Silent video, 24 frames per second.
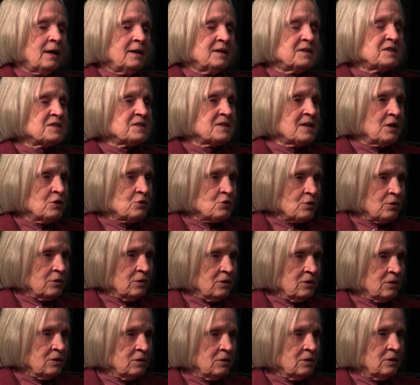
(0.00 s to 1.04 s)

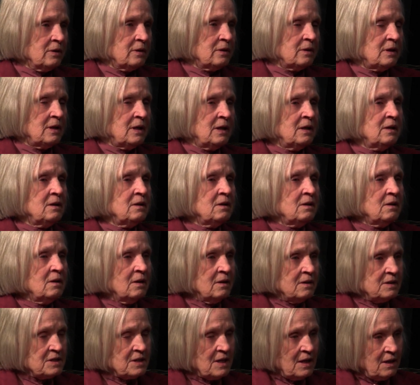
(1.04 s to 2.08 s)
central
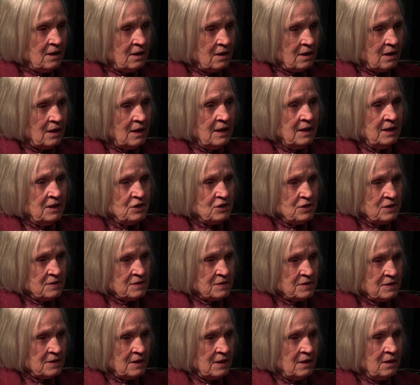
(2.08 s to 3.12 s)
intake
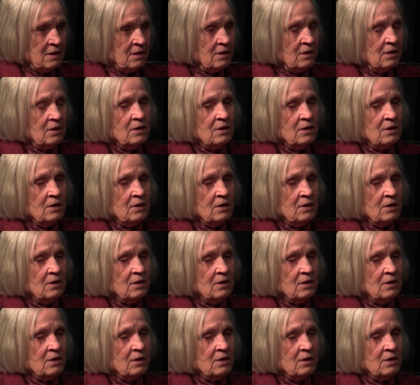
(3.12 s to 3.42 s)
agency,